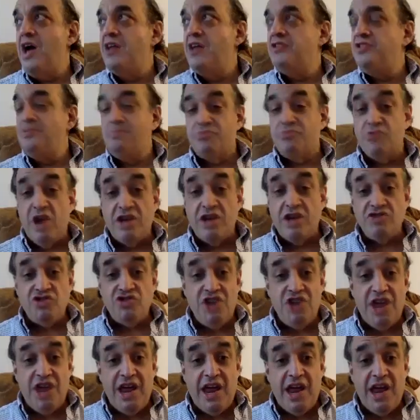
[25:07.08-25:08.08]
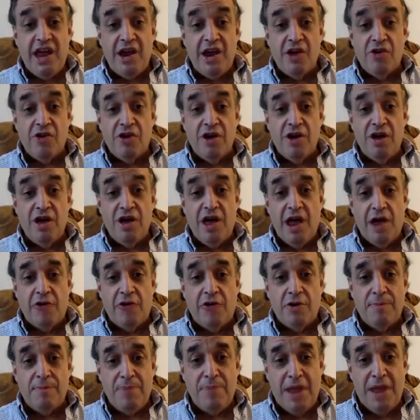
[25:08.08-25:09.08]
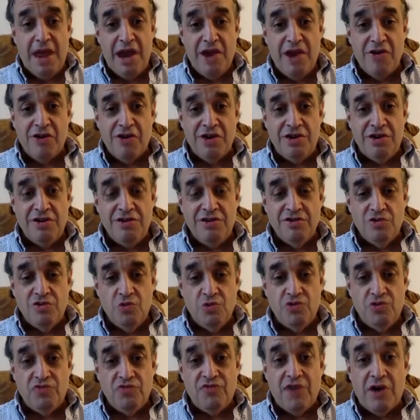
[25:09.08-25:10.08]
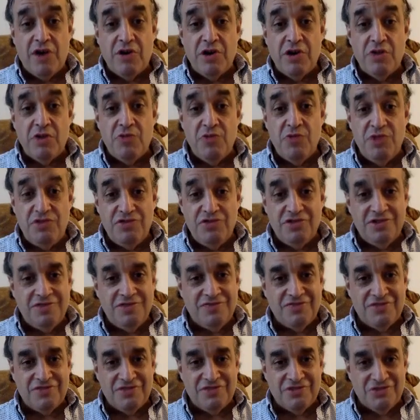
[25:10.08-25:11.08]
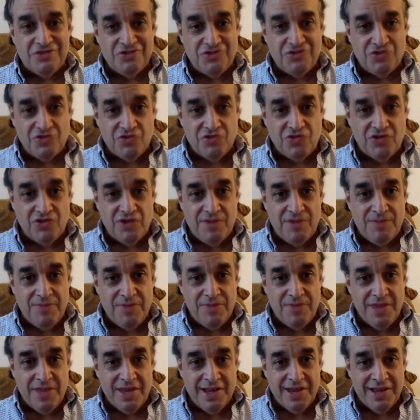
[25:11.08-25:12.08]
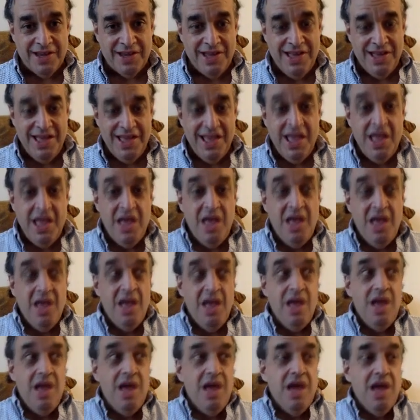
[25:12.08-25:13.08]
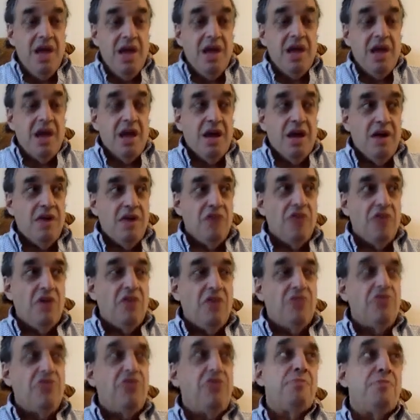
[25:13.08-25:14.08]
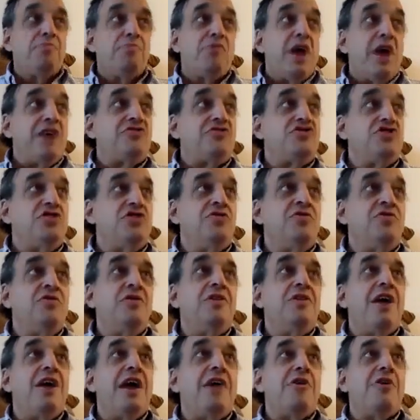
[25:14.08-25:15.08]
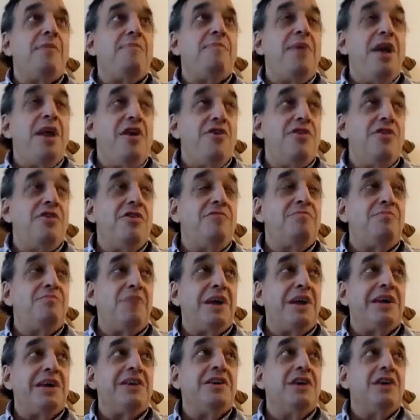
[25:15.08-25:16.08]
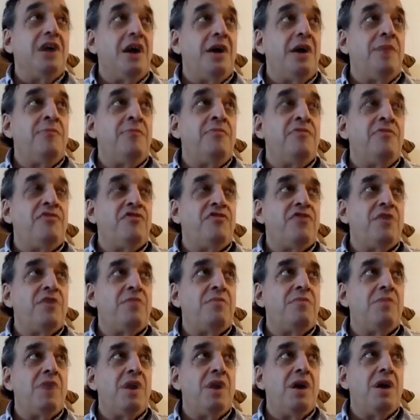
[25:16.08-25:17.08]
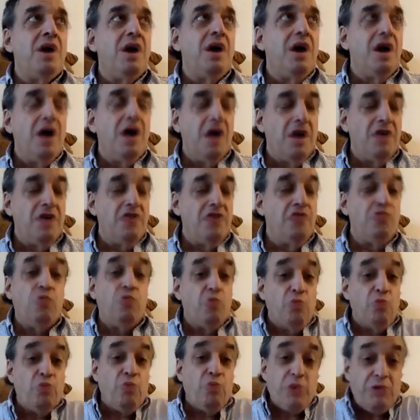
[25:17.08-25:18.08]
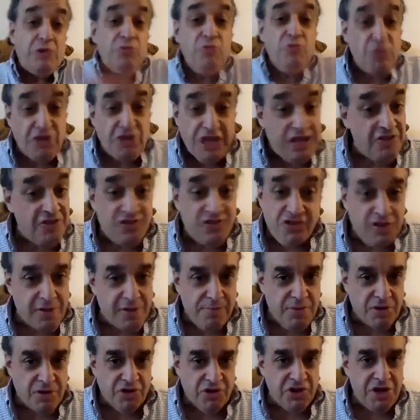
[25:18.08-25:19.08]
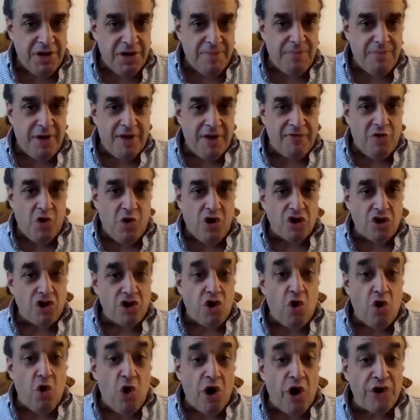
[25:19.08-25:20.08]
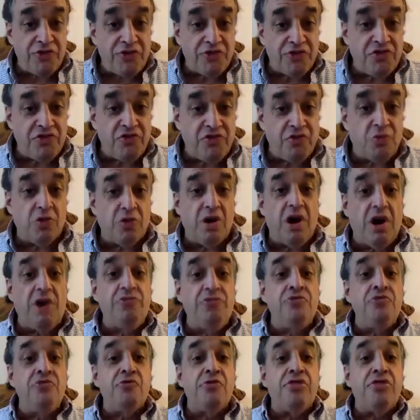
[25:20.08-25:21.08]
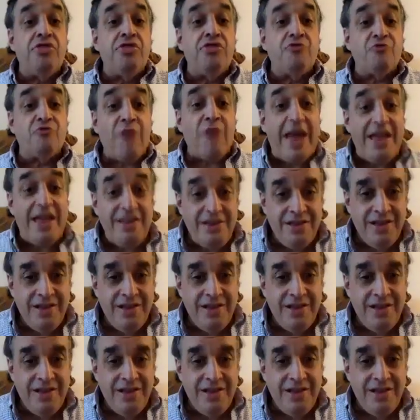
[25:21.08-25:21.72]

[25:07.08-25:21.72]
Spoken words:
depression era parent who was very risk averse or something. The depression era parent might come from we need stability above all costs. We're under threat.